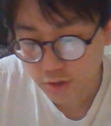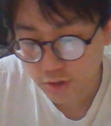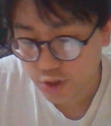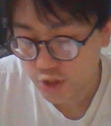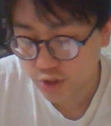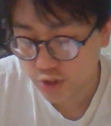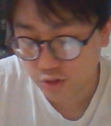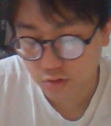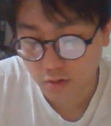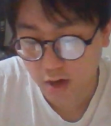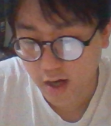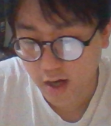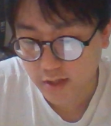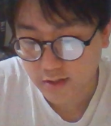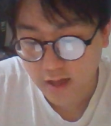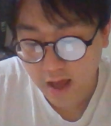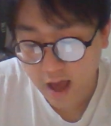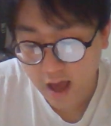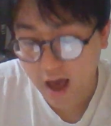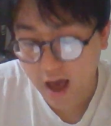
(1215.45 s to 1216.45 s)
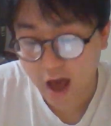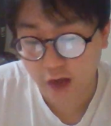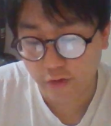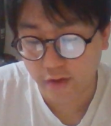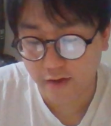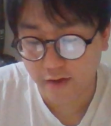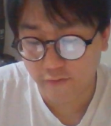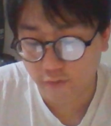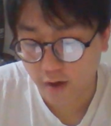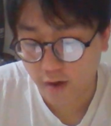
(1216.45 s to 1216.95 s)
Jesus Christ. I don't
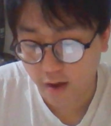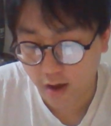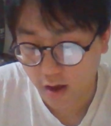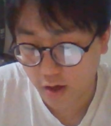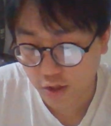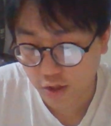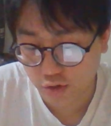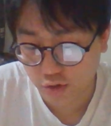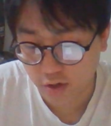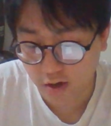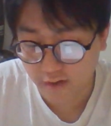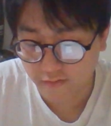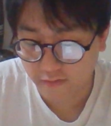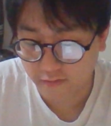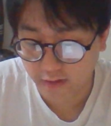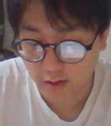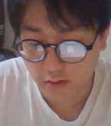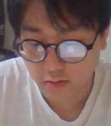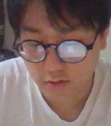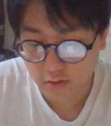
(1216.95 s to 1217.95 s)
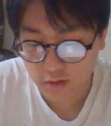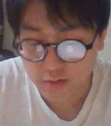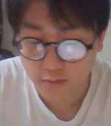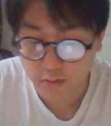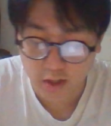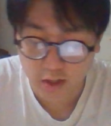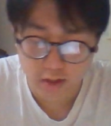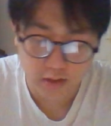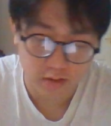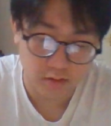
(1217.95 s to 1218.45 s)
think I understood enough of it, to be
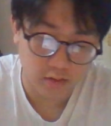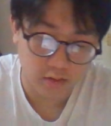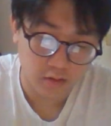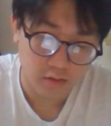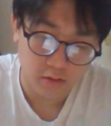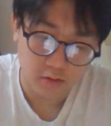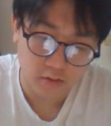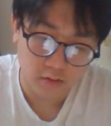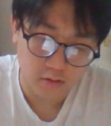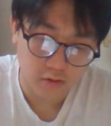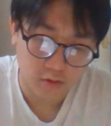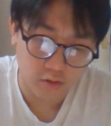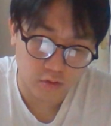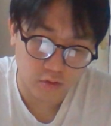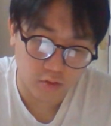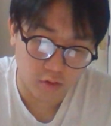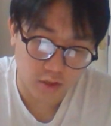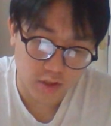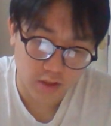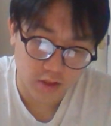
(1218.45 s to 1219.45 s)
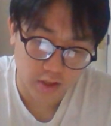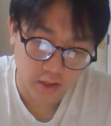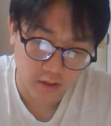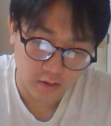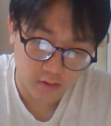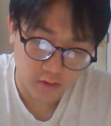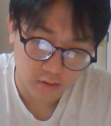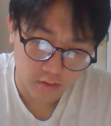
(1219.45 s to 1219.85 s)
honest. No, honestly.